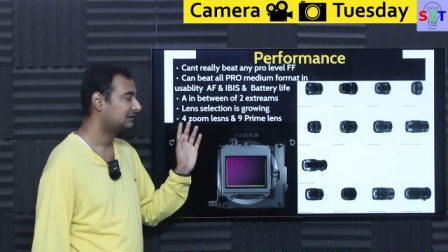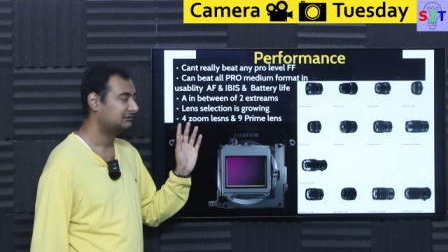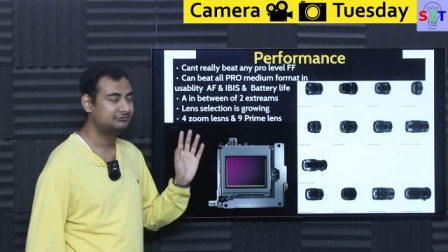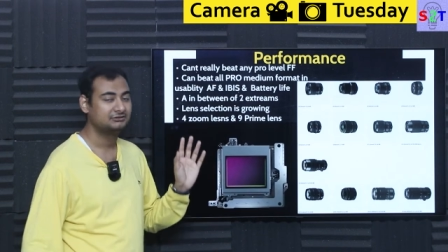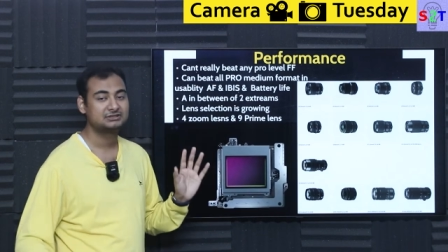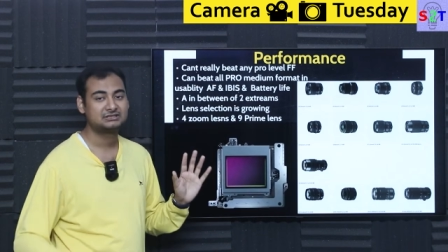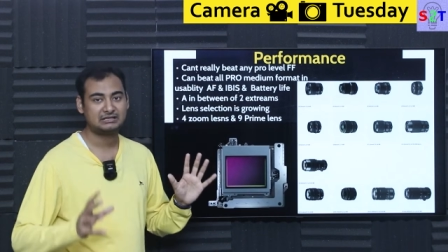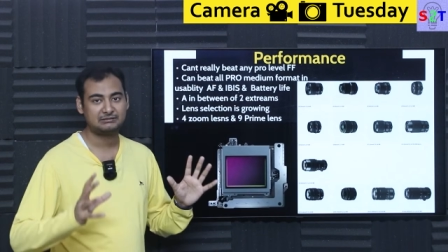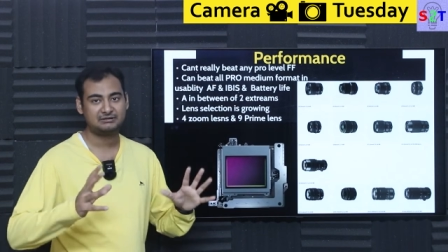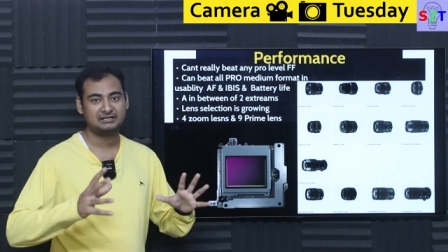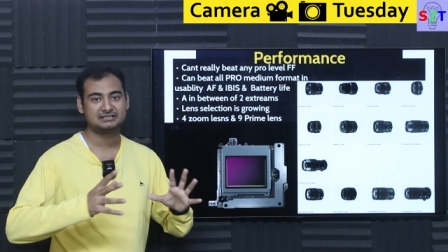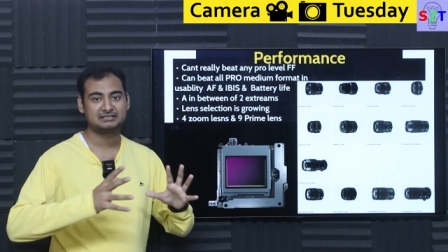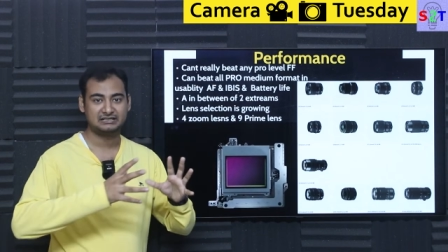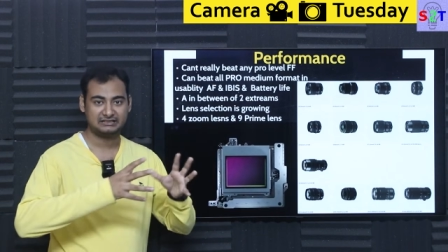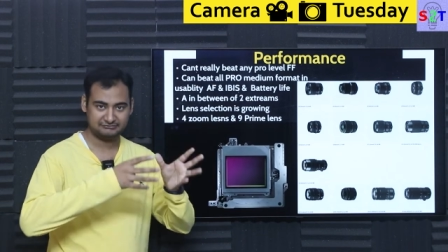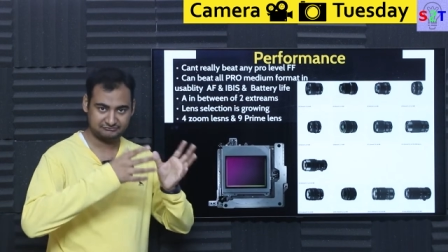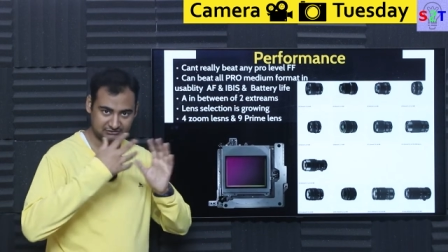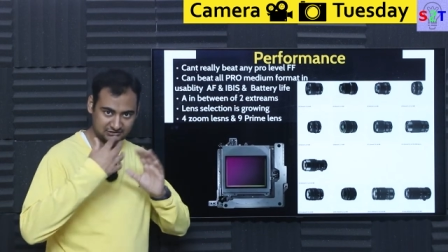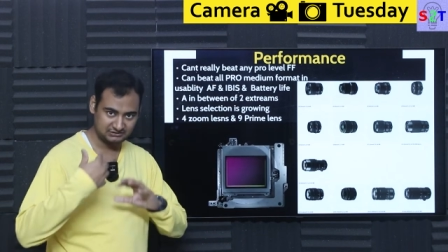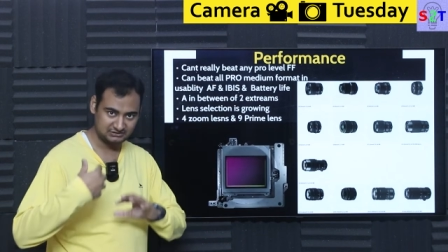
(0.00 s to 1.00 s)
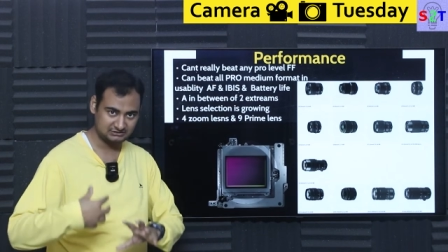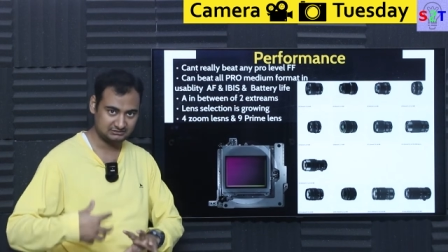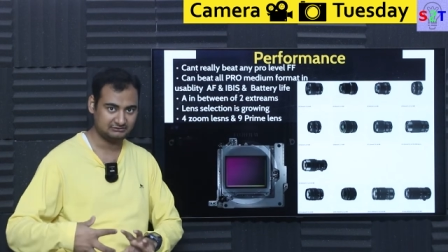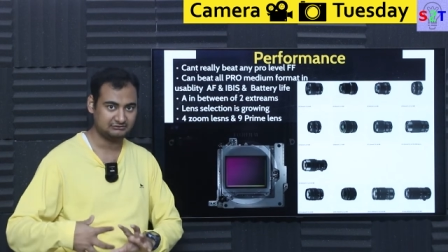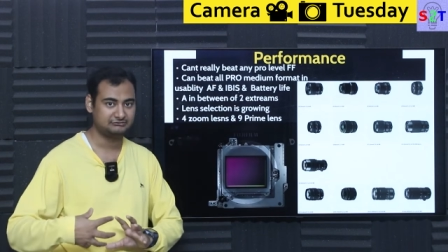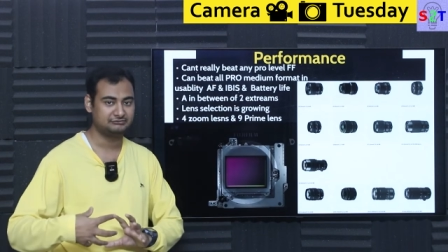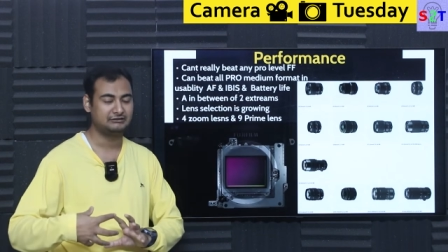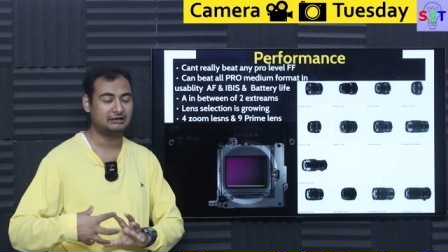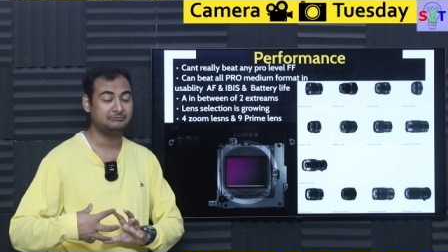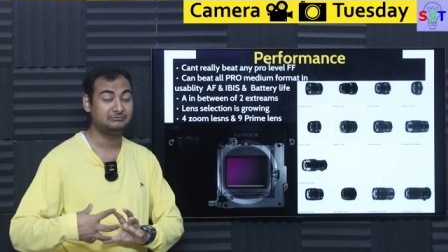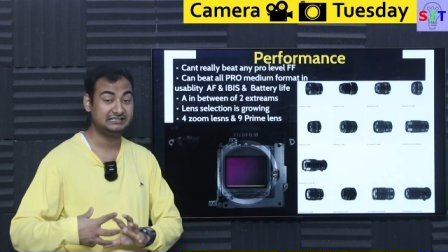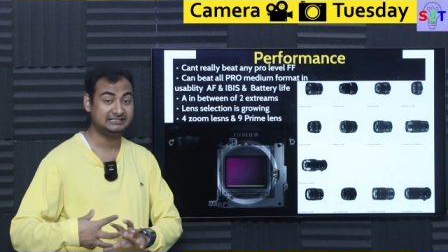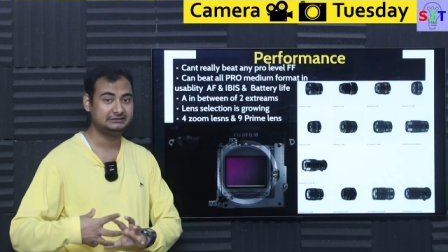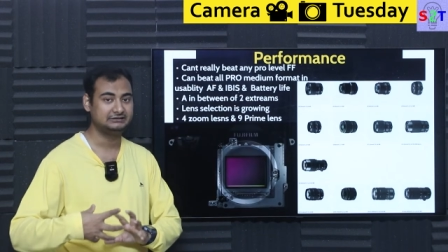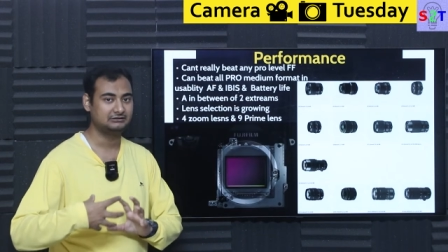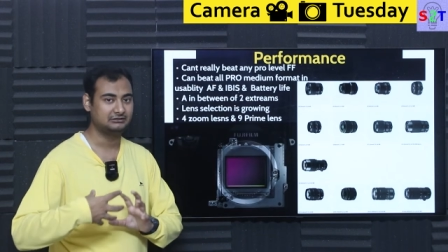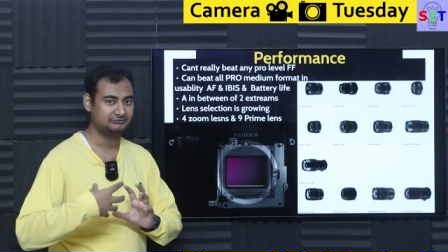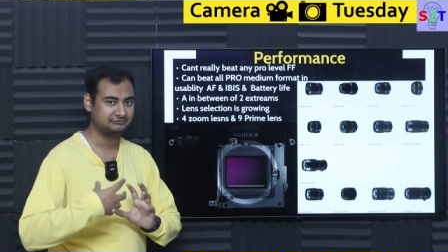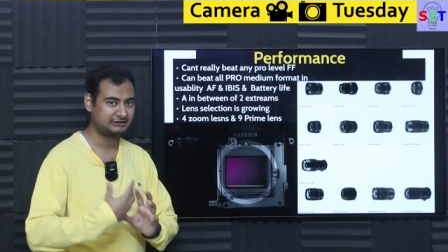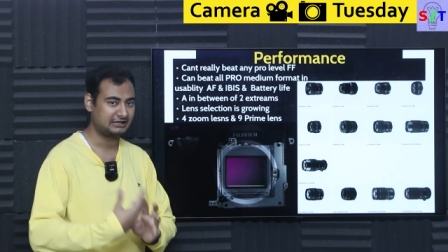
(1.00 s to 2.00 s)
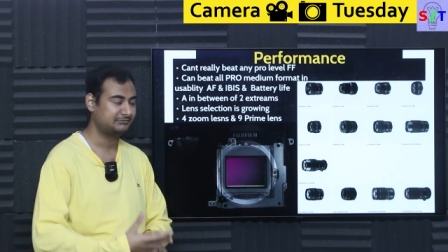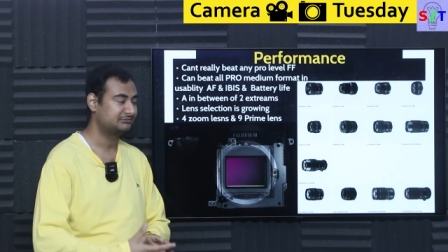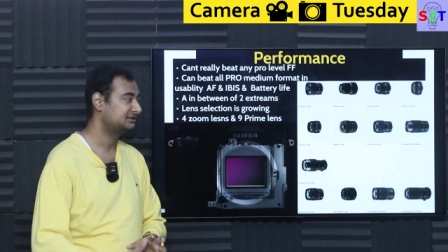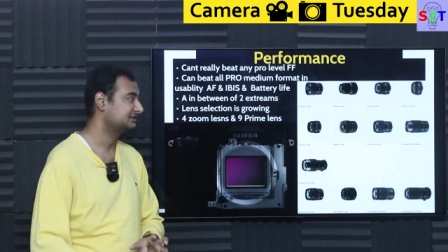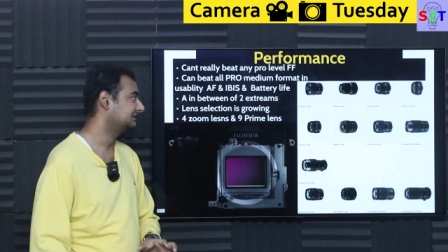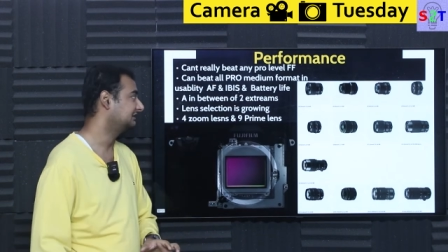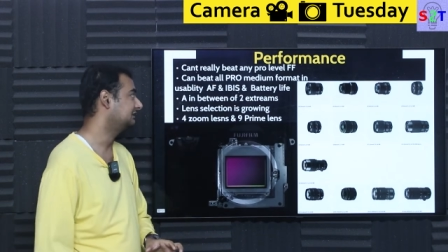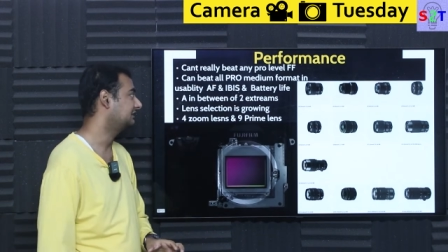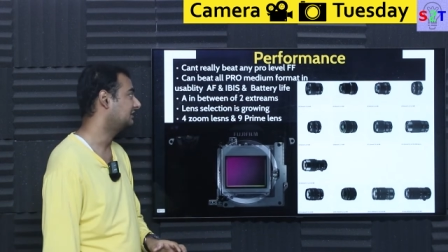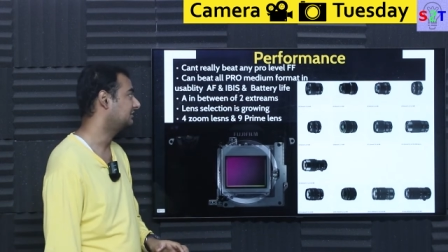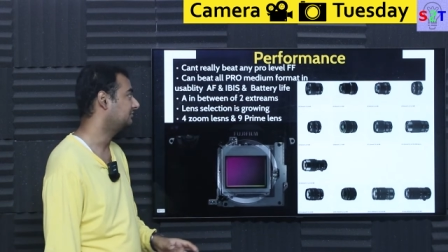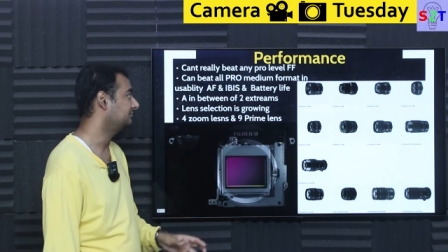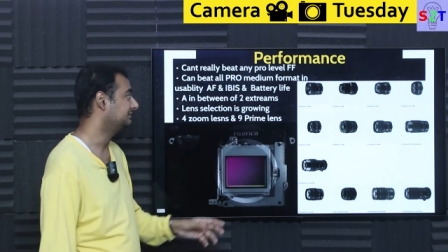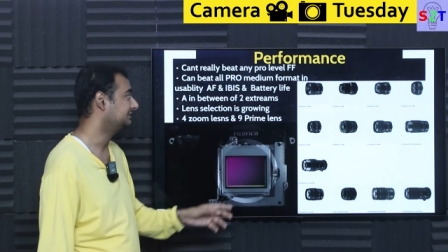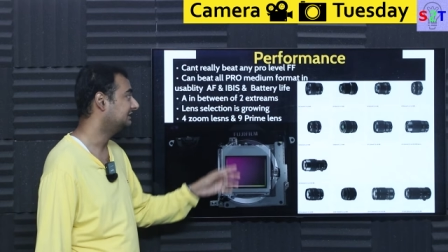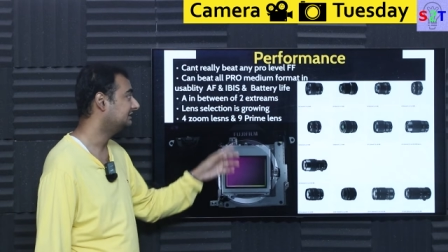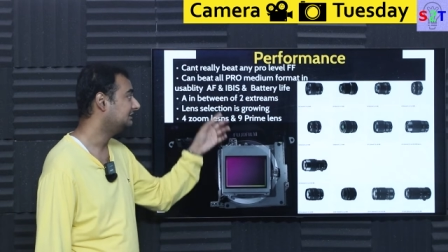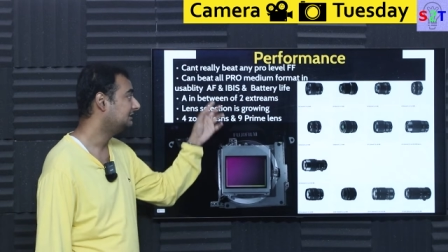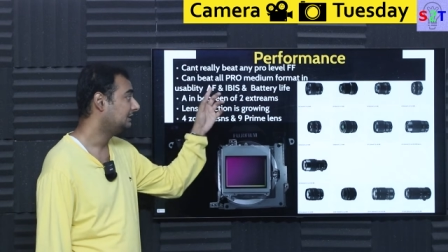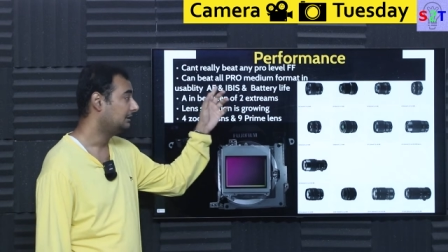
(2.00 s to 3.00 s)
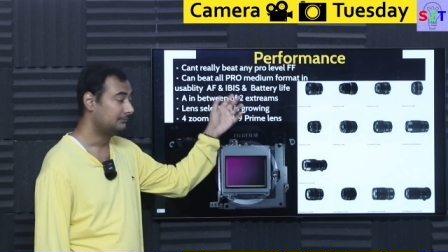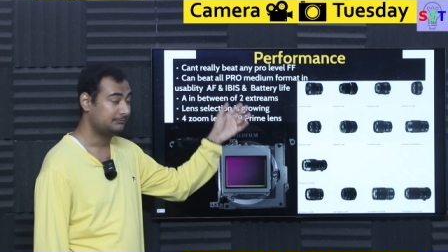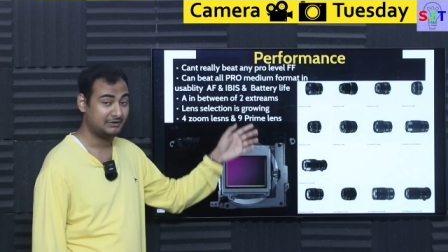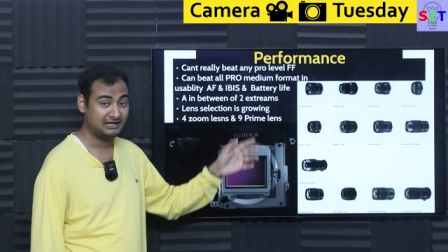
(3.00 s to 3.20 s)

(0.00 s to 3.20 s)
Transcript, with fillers: First camera is like first uh, family of cameras that are doing that.